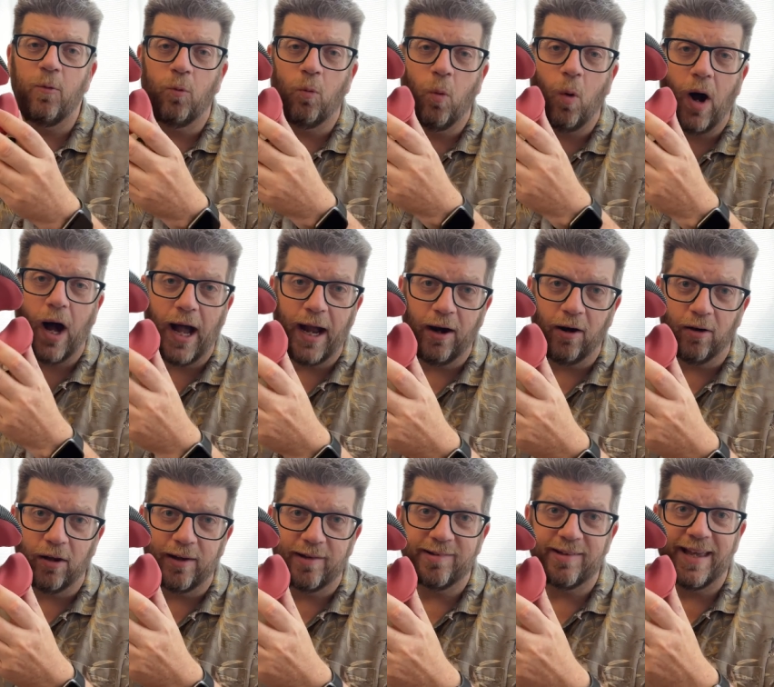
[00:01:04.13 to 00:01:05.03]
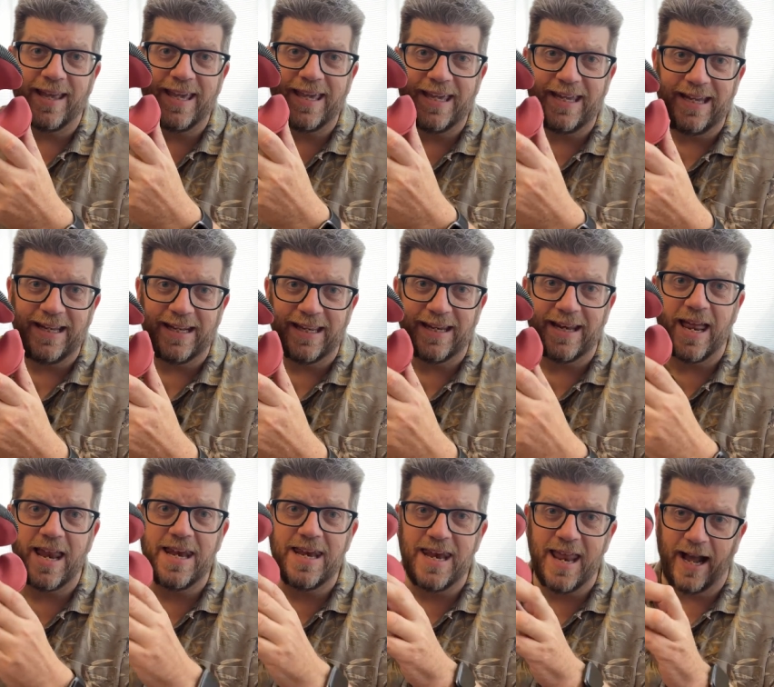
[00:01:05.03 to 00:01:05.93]
wireless heated
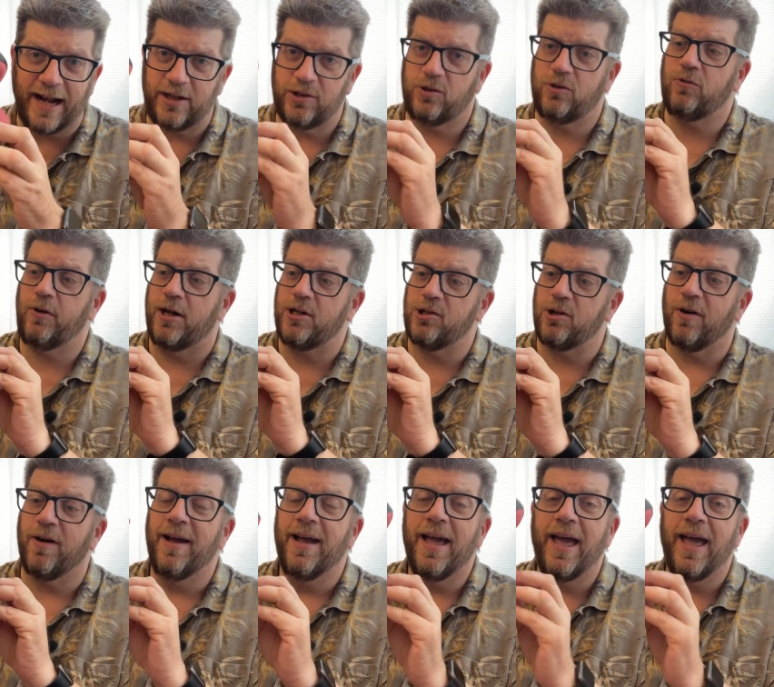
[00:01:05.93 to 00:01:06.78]
neck stretcher.